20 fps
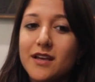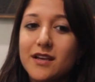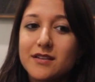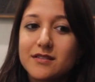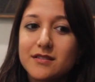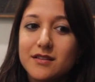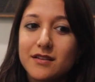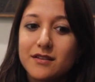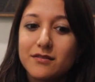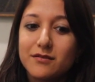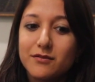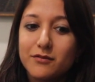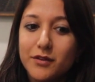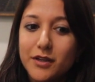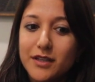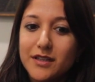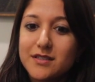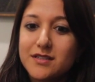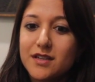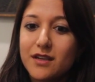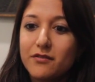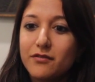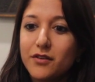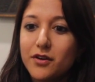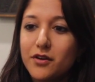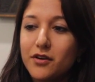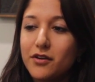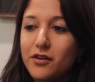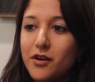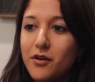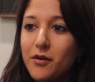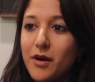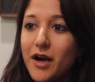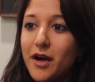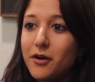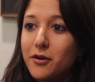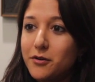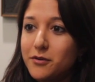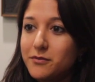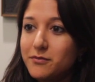Is it realistic for you to go
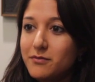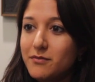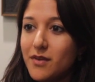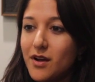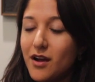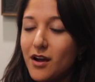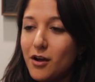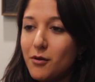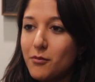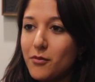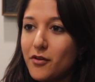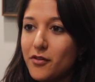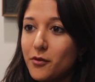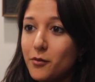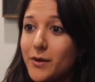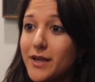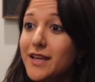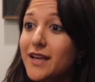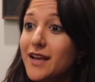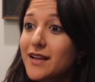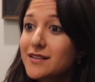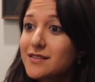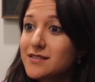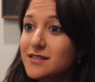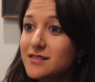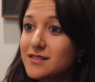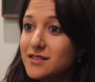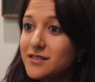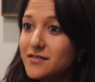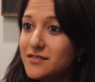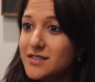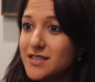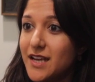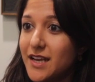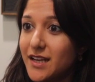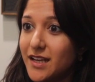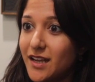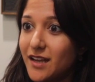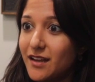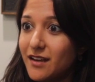out on the weekends instead of
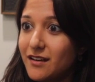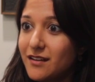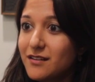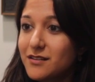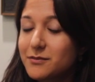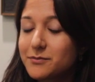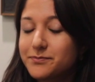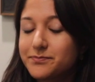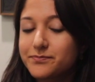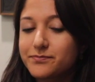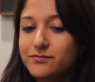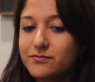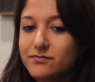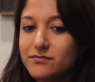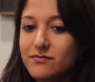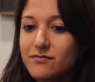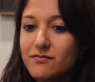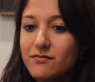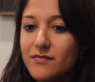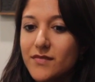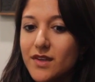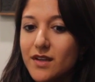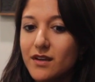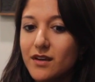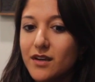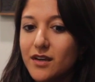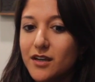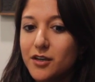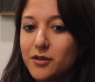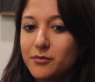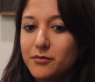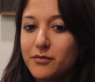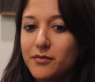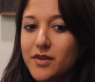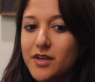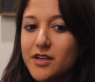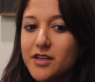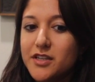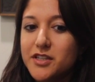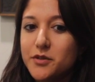staying in? Do
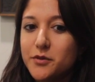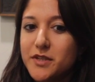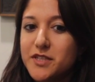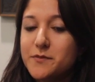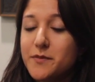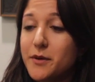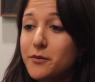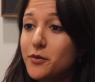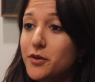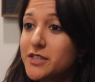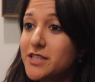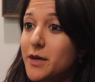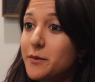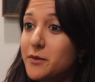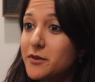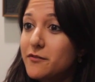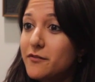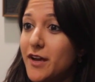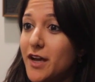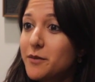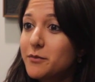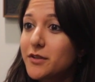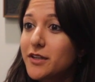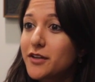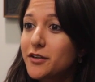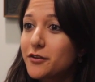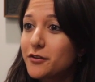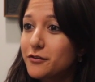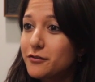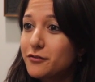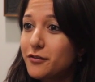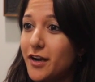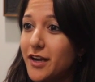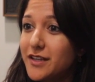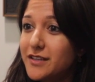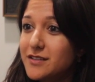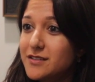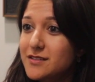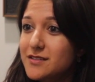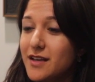you want to spend more time with family or
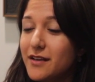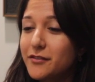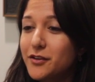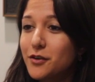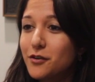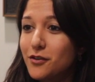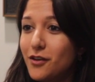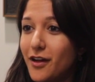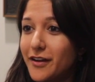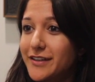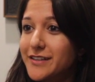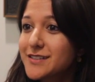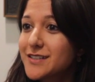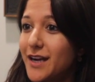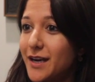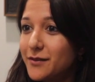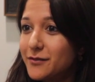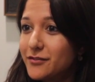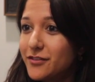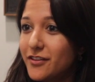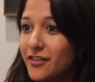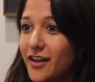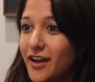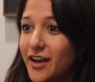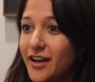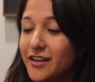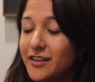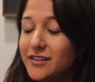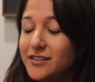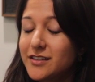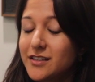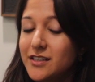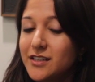friends? Have you allotted time for that?